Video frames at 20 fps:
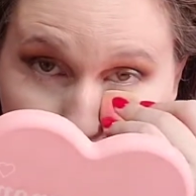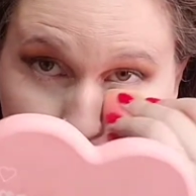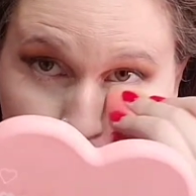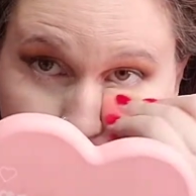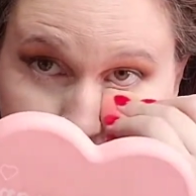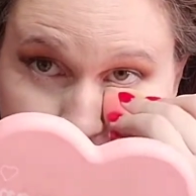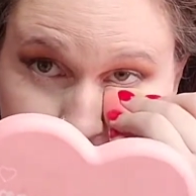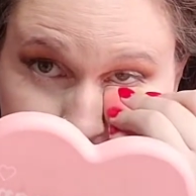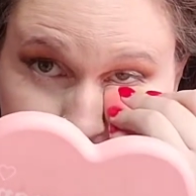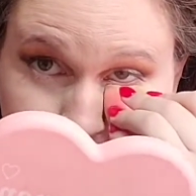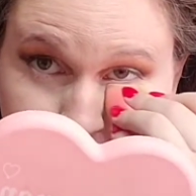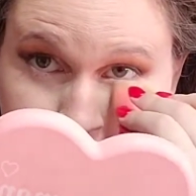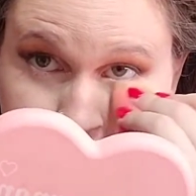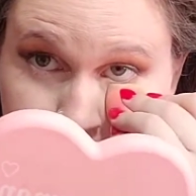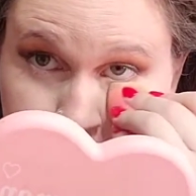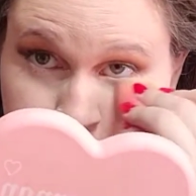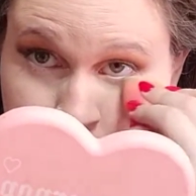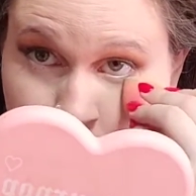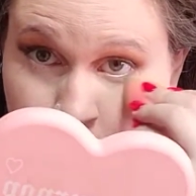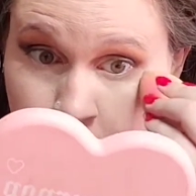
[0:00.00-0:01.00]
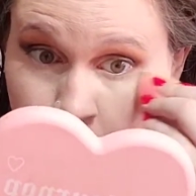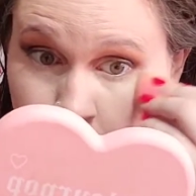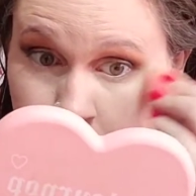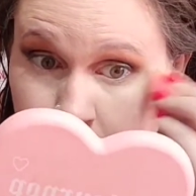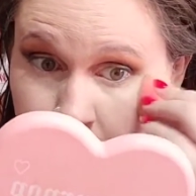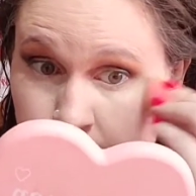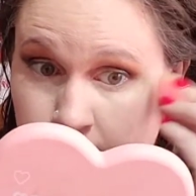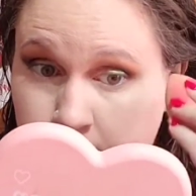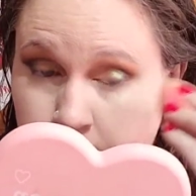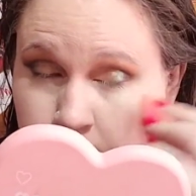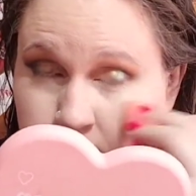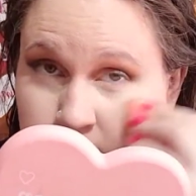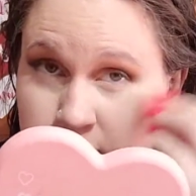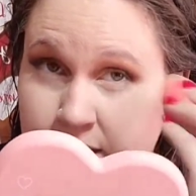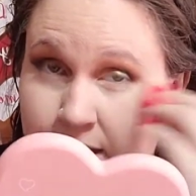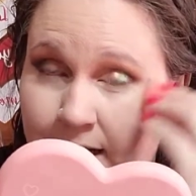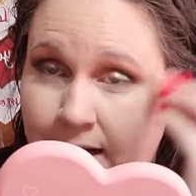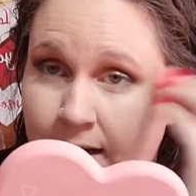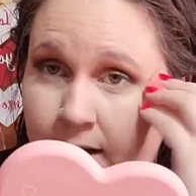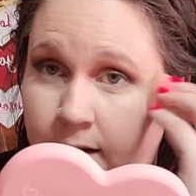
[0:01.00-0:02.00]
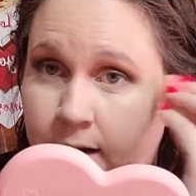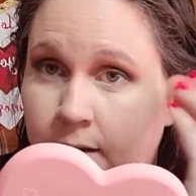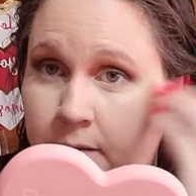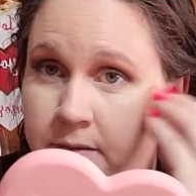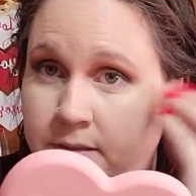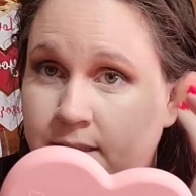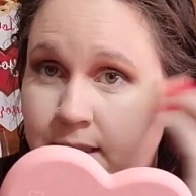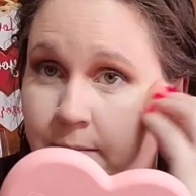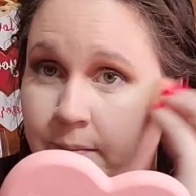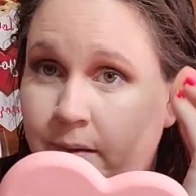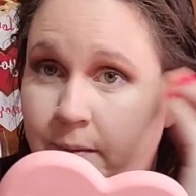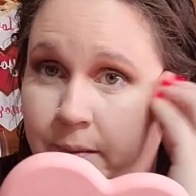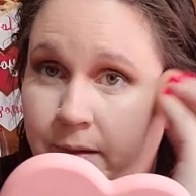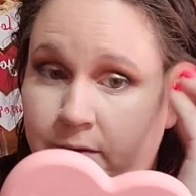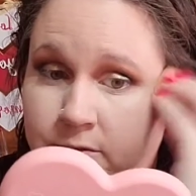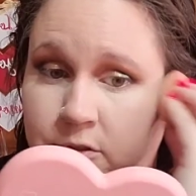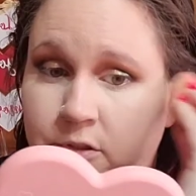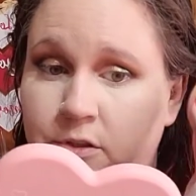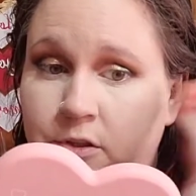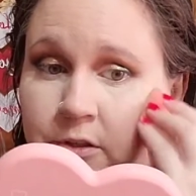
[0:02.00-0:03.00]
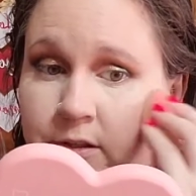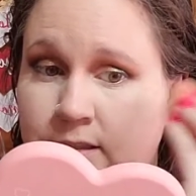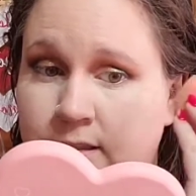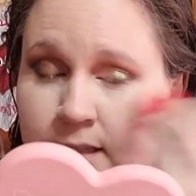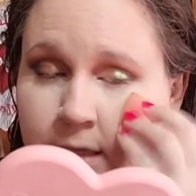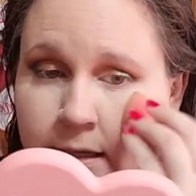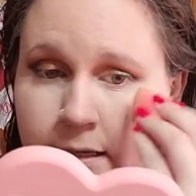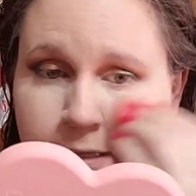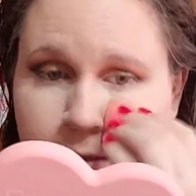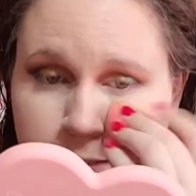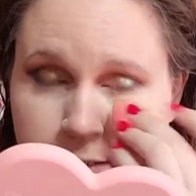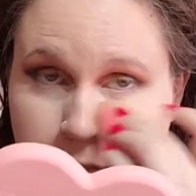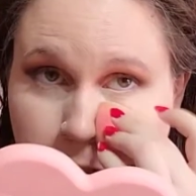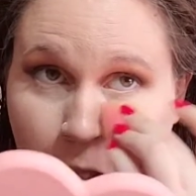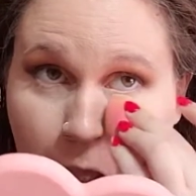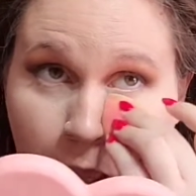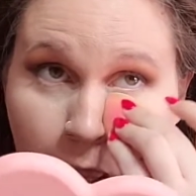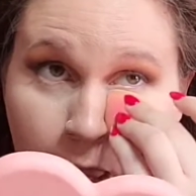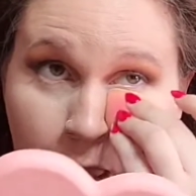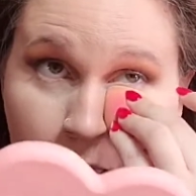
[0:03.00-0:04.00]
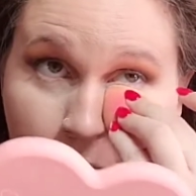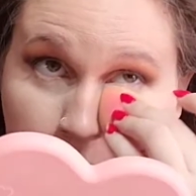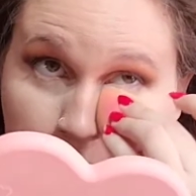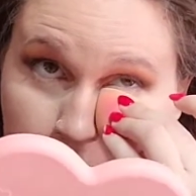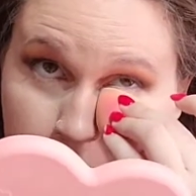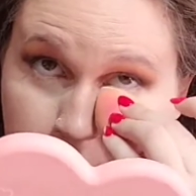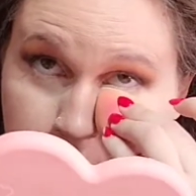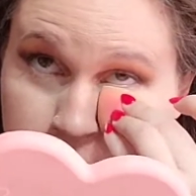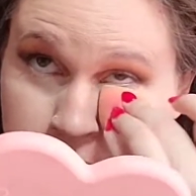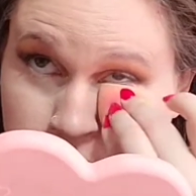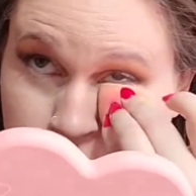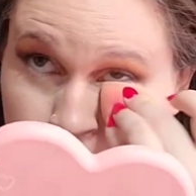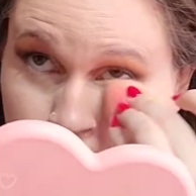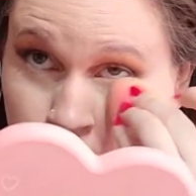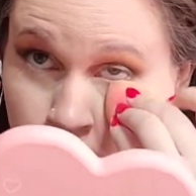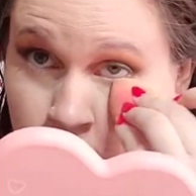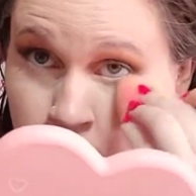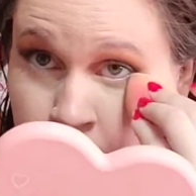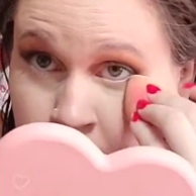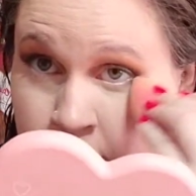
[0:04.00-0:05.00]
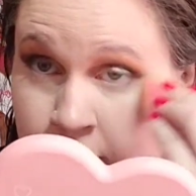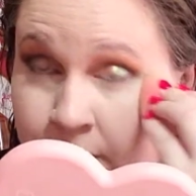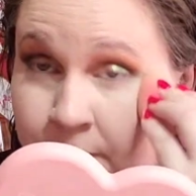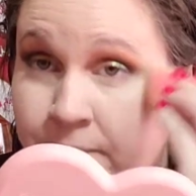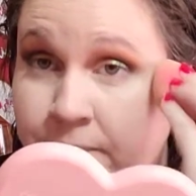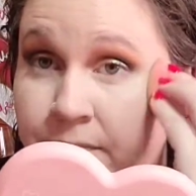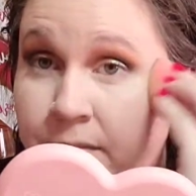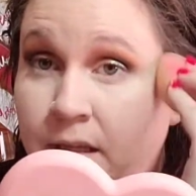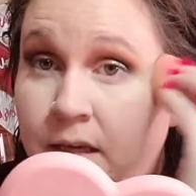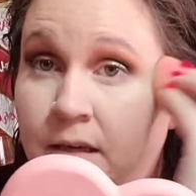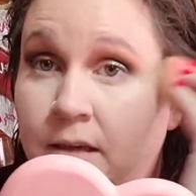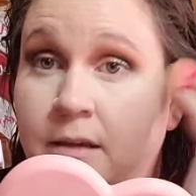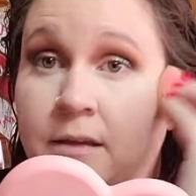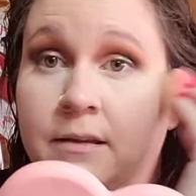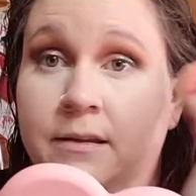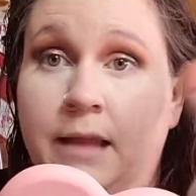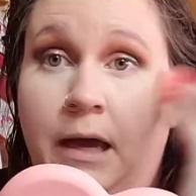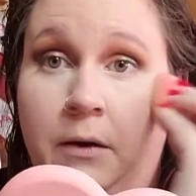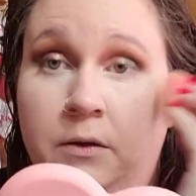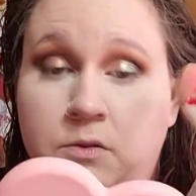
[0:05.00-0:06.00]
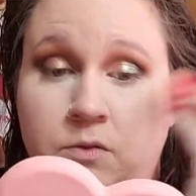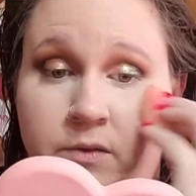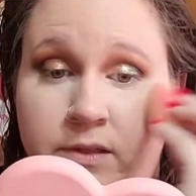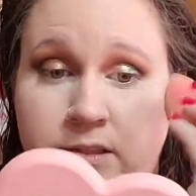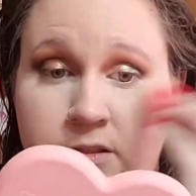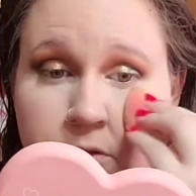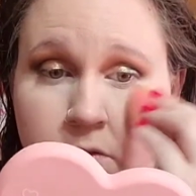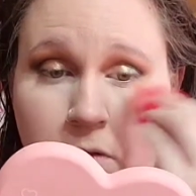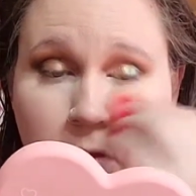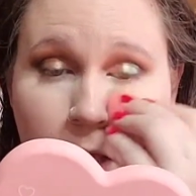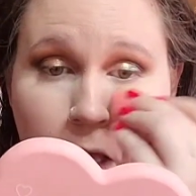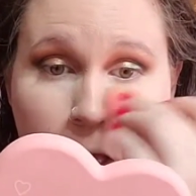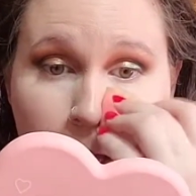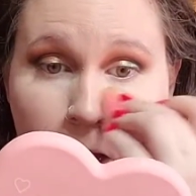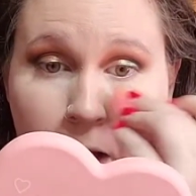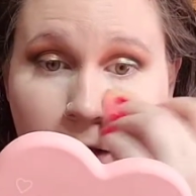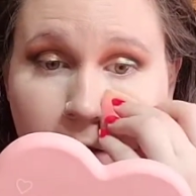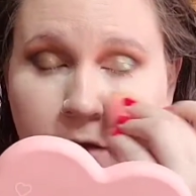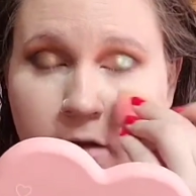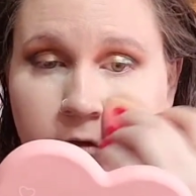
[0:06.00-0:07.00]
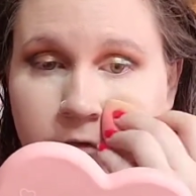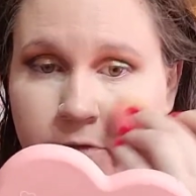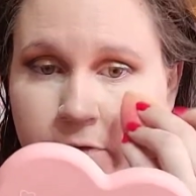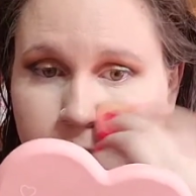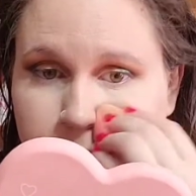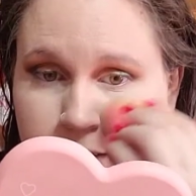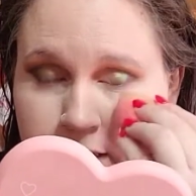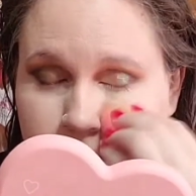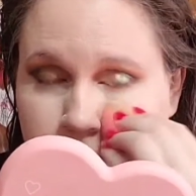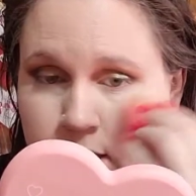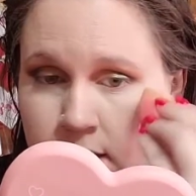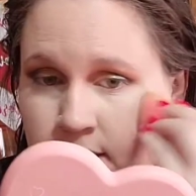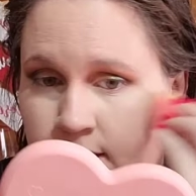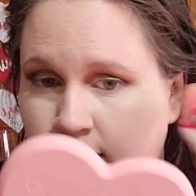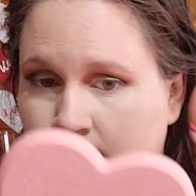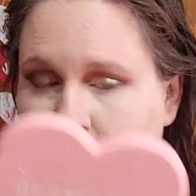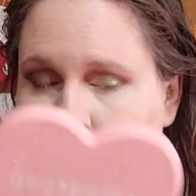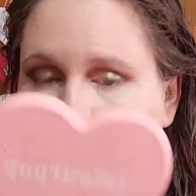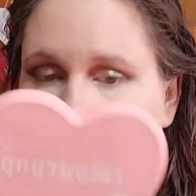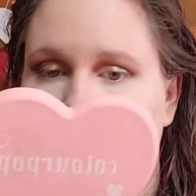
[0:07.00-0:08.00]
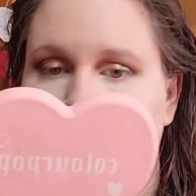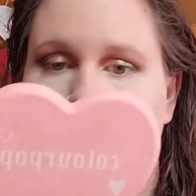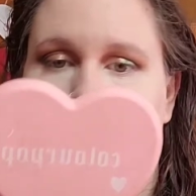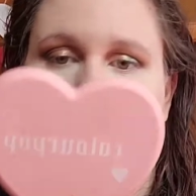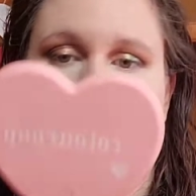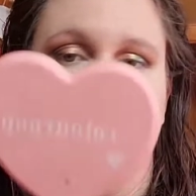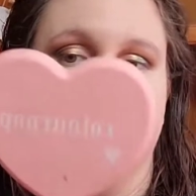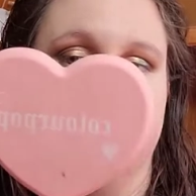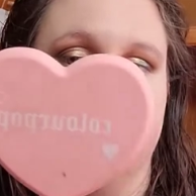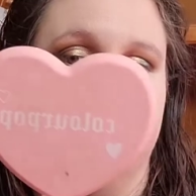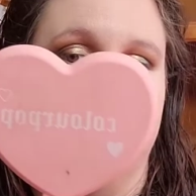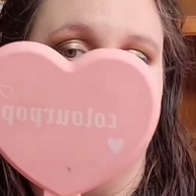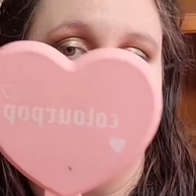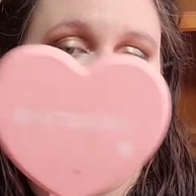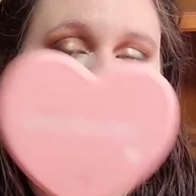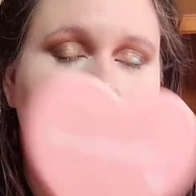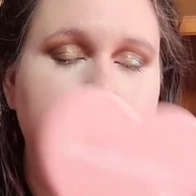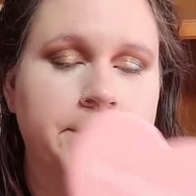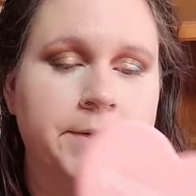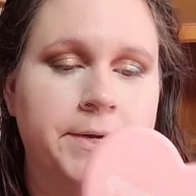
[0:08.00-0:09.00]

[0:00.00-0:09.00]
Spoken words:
You do want to go ahead and blend that out. I would say maybe after 30 seconds. I waited a whole minute. That was way too long for this concealer apparently.